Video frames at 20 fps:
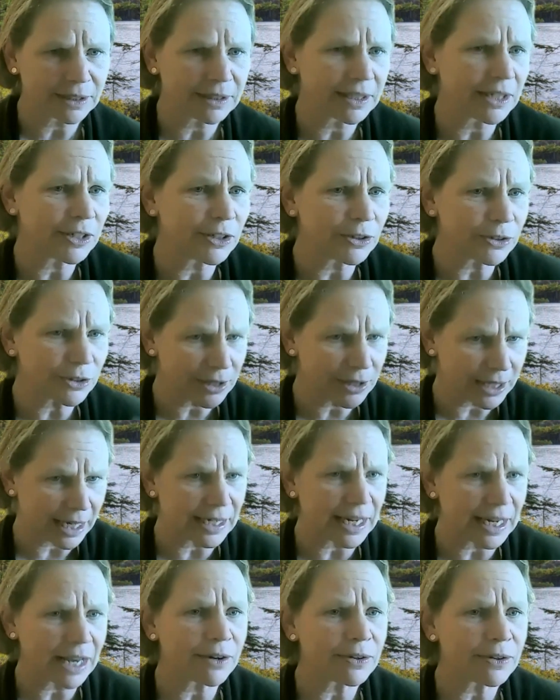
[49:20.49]
that you'll
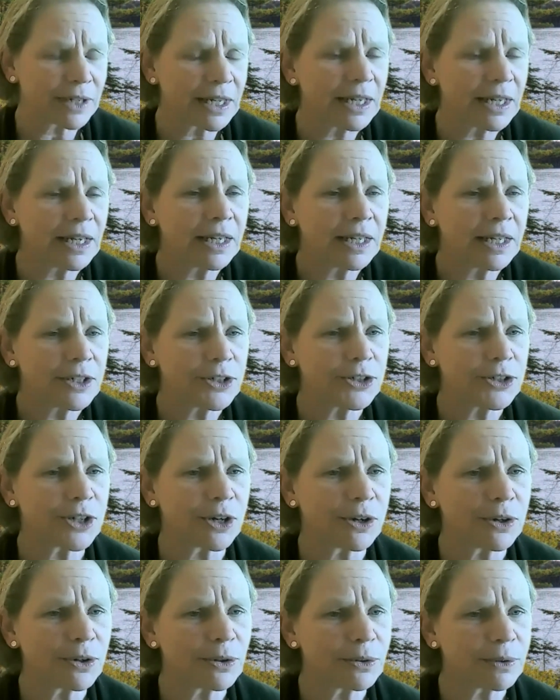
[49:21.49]
send out
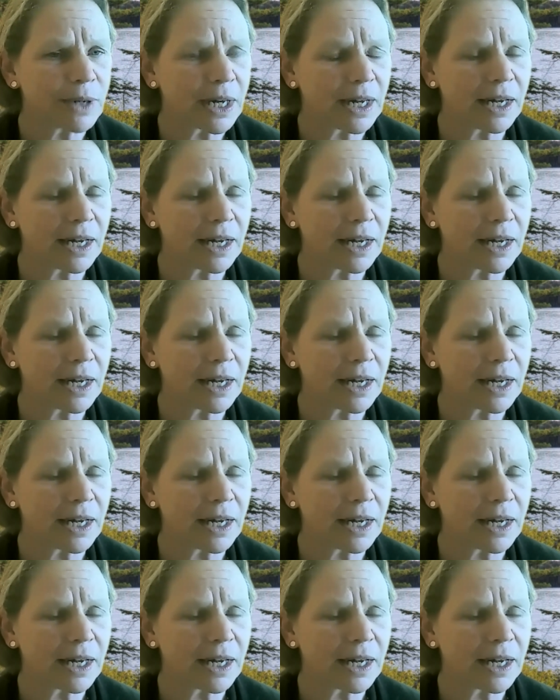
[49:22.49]
show.